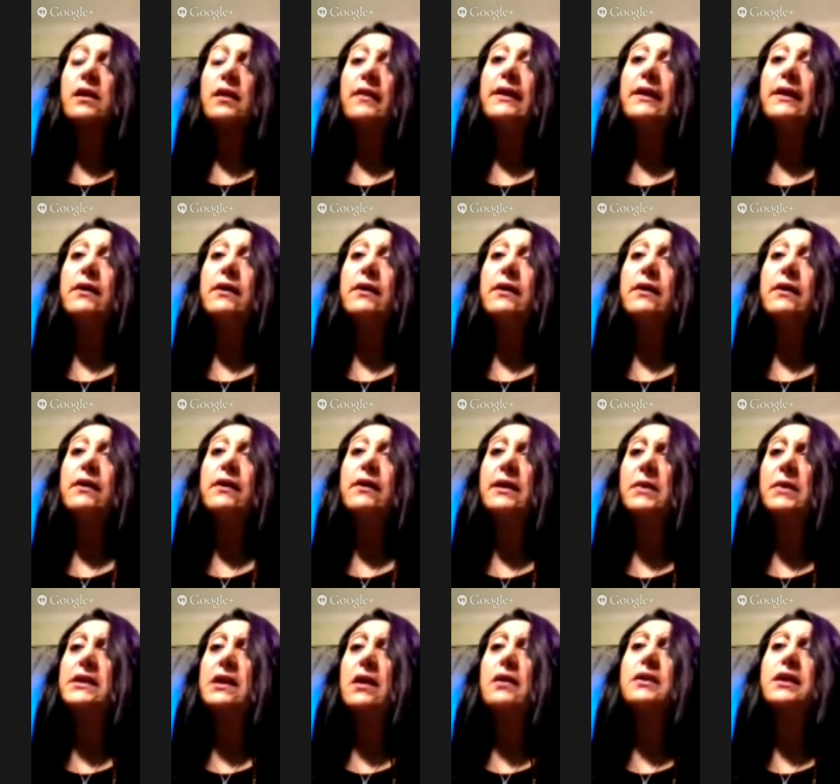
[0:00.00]
there in
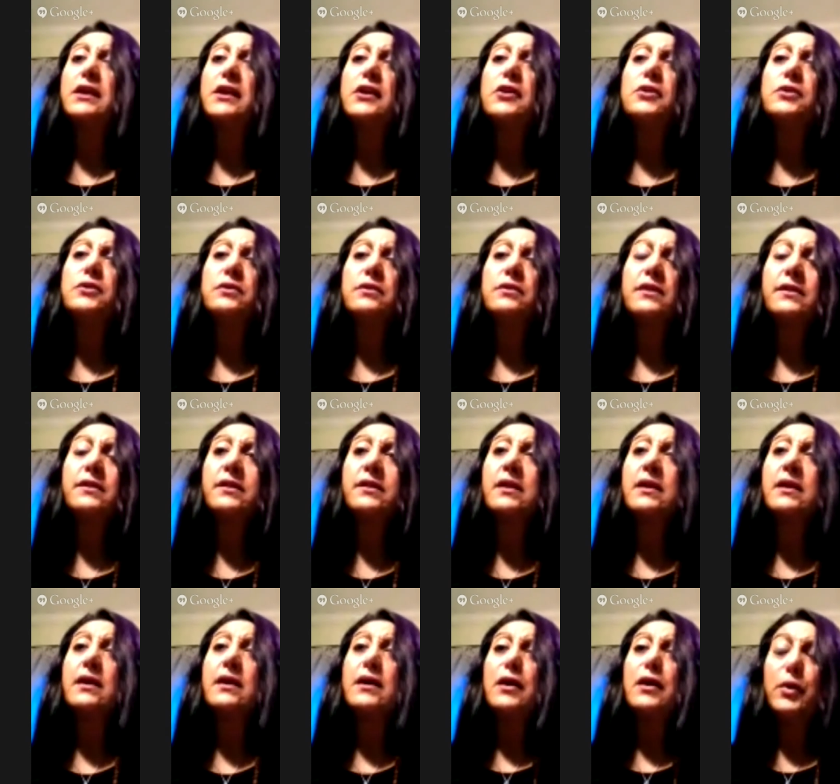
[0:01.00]
my young
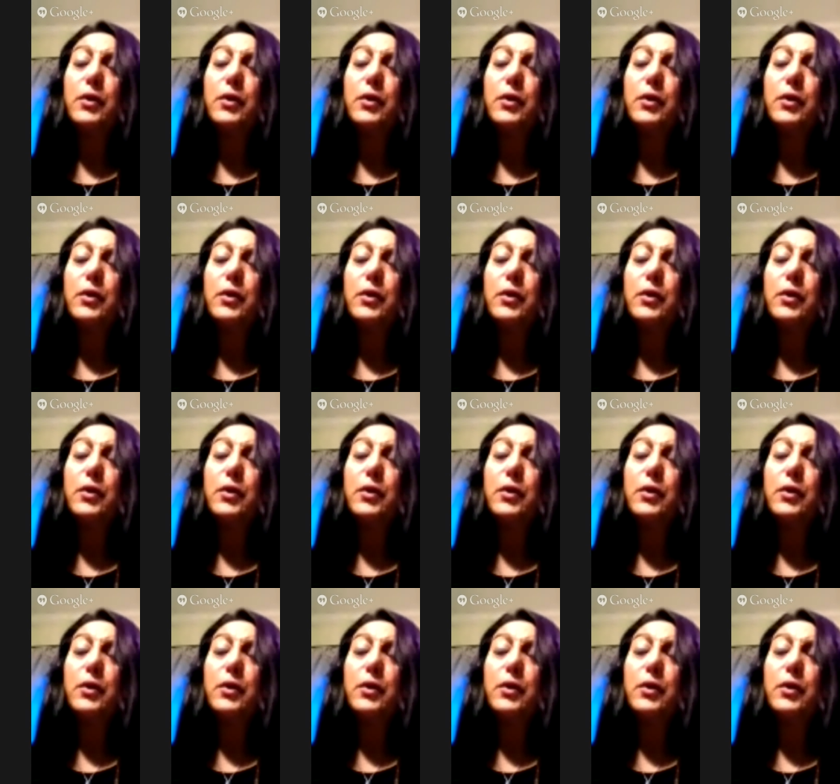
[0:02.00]
years,